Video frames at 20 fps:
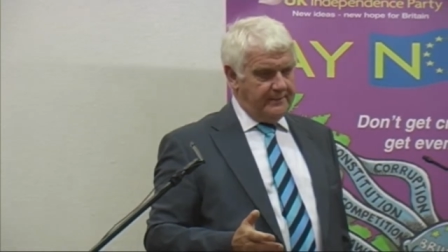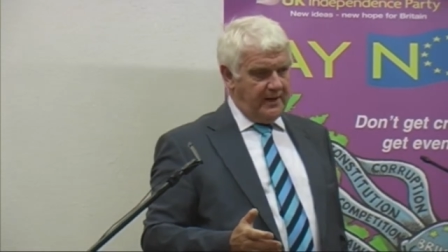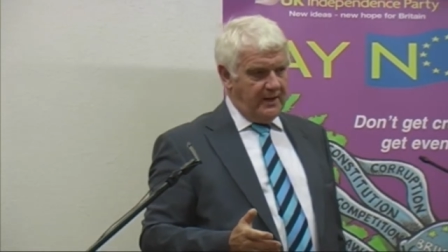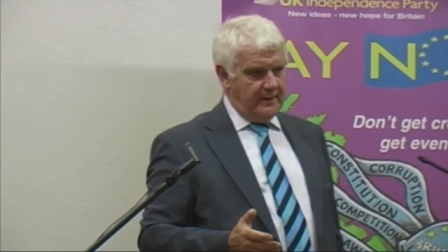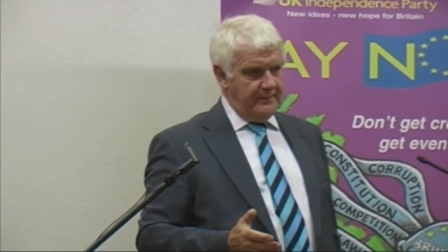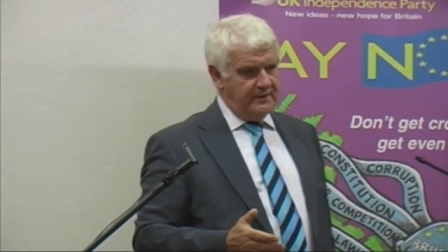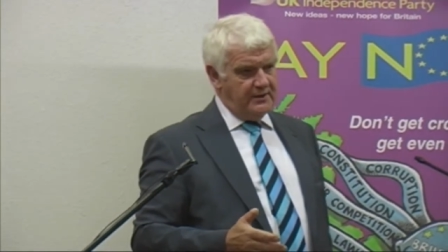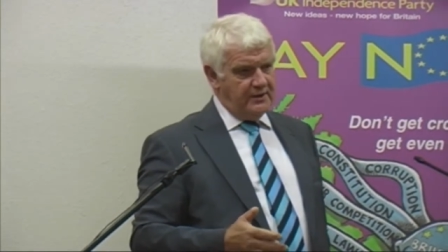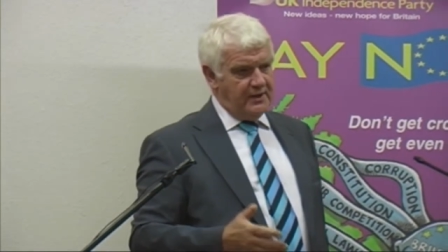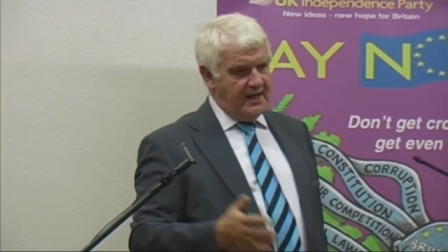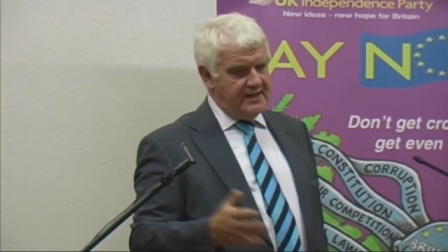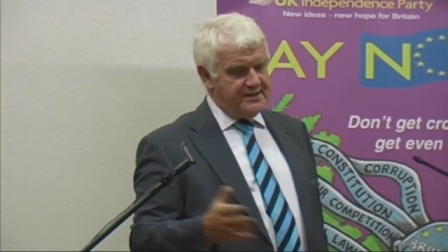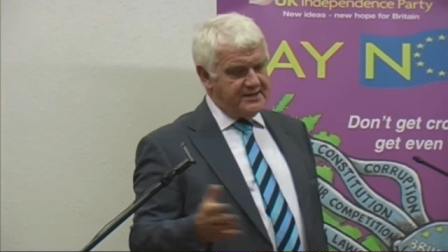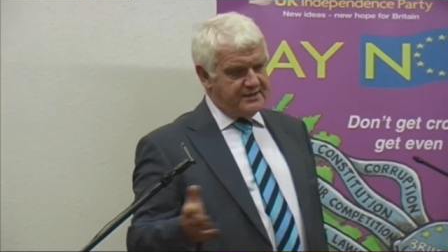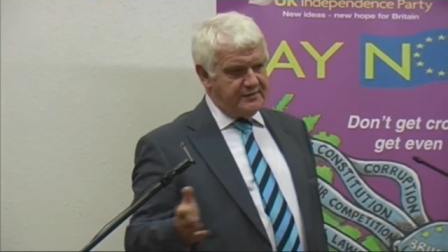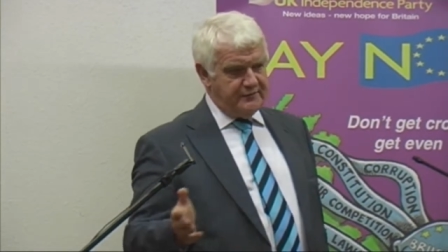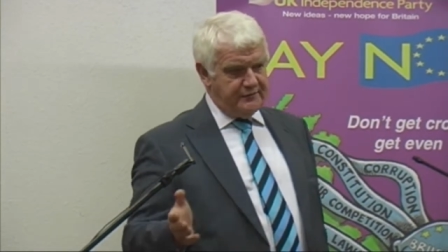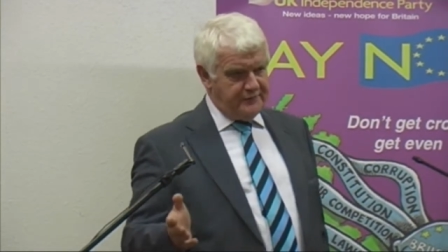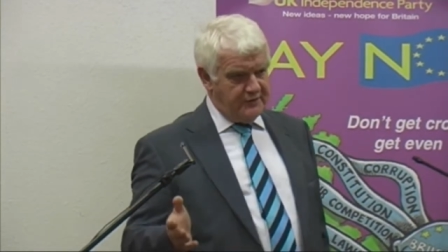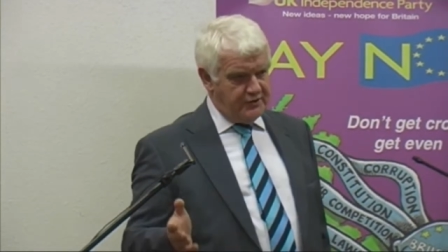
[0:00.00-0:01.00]
Parliament.
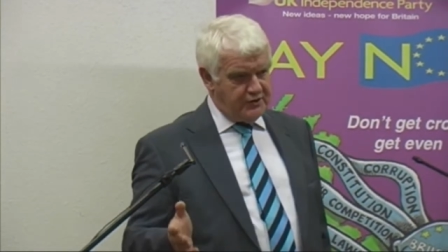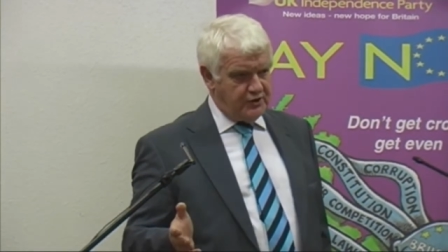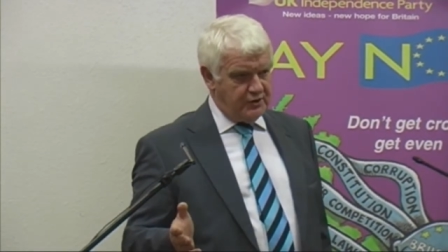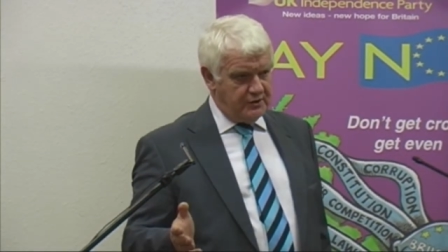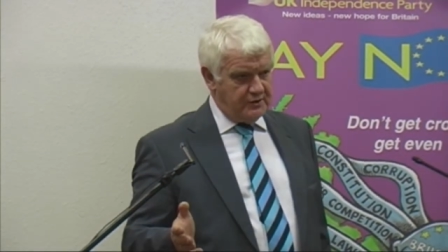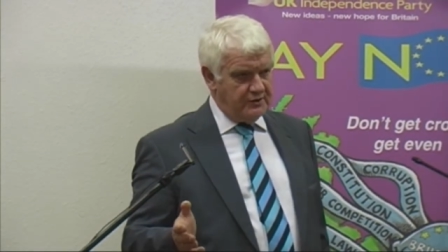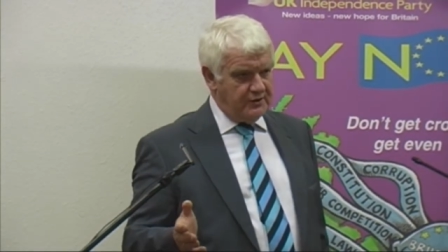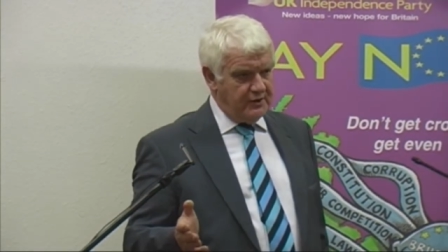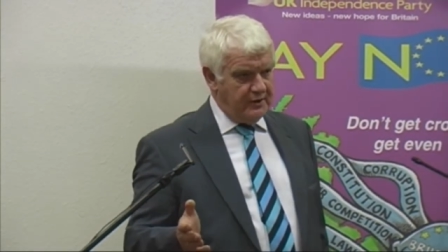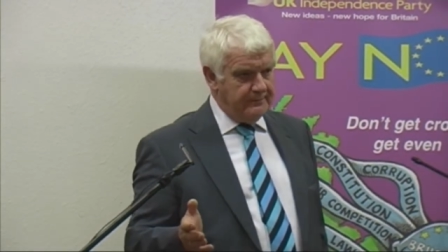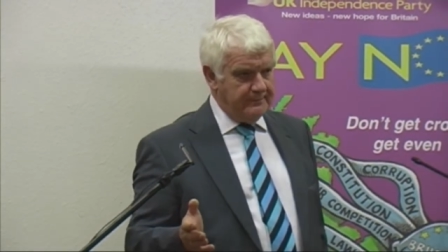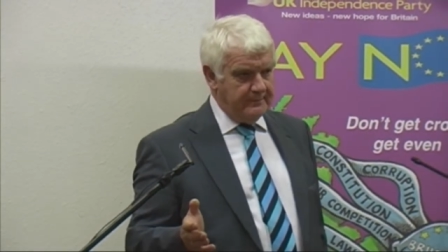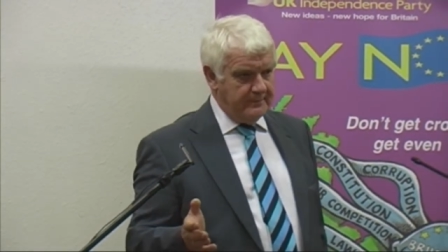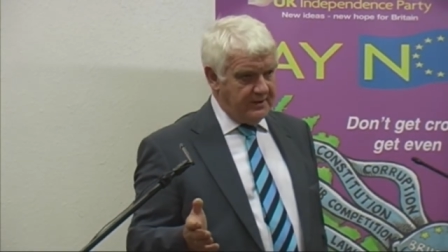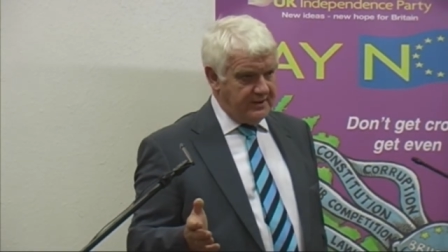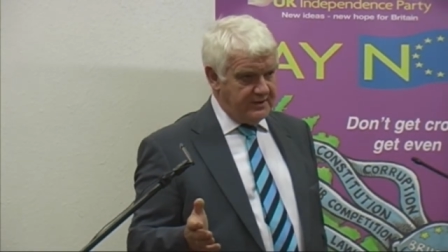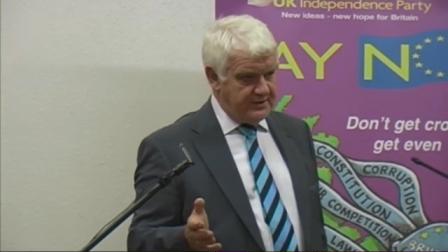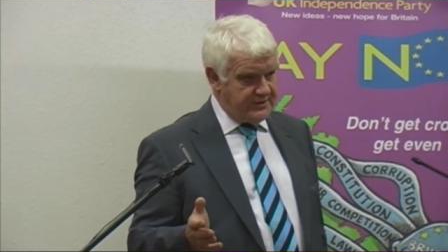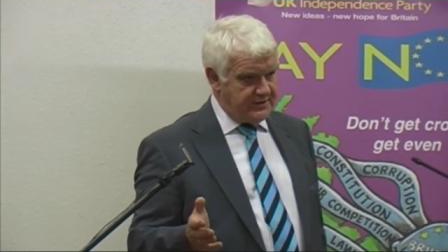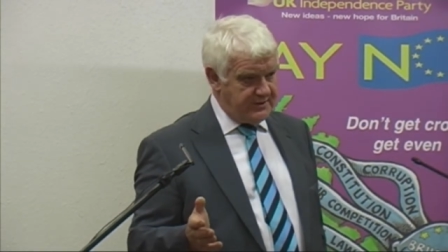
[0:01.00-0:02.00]
Insufficient
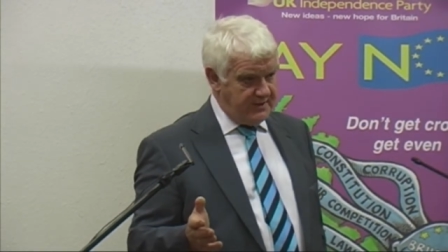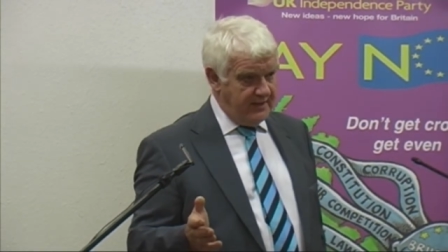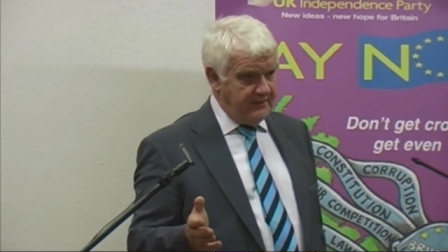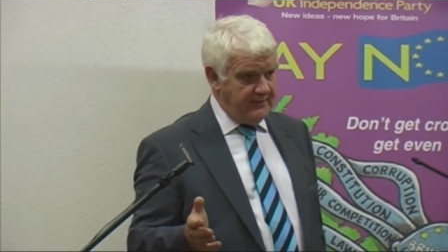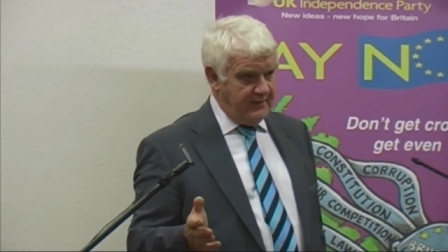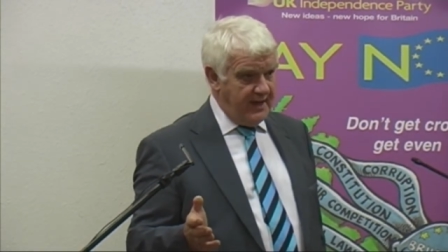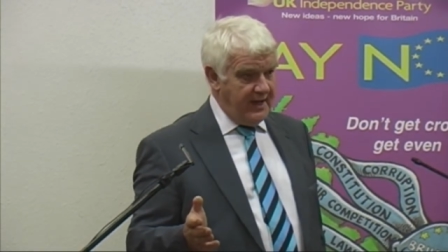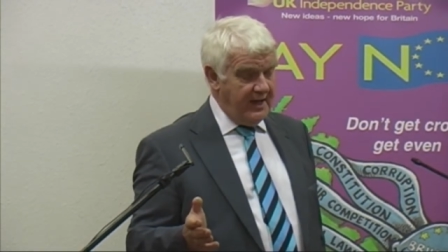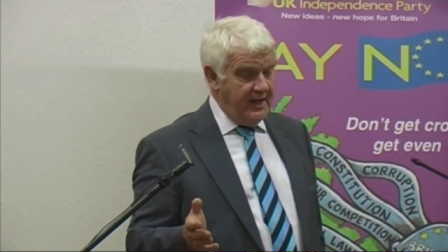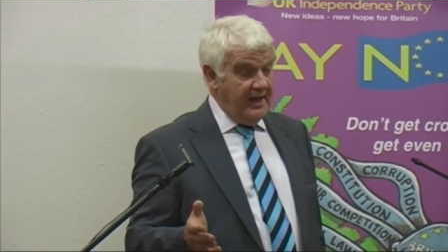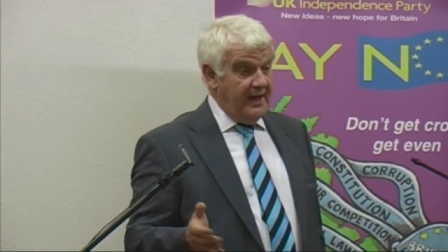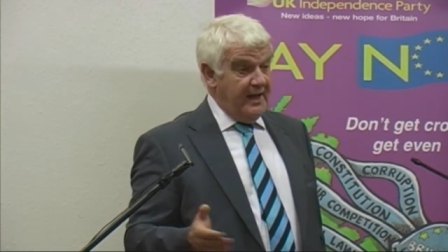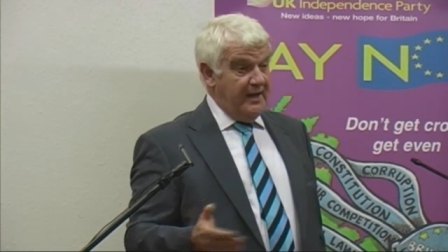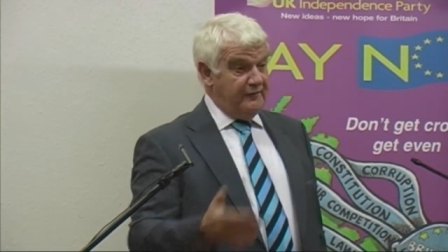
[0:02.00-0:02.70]
numbers in there.